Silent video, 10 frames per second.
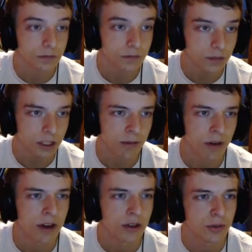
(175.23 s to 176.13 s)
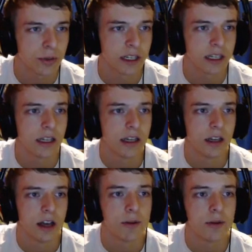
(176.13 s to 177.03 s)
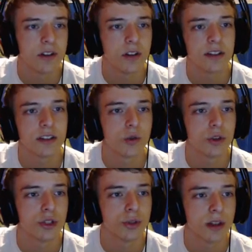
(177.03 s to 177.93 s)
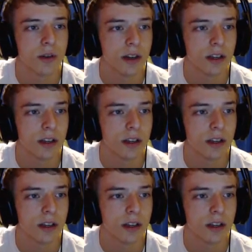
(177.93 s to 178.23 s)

in my round 2 pick. I'll be putting all these in order too, by the way.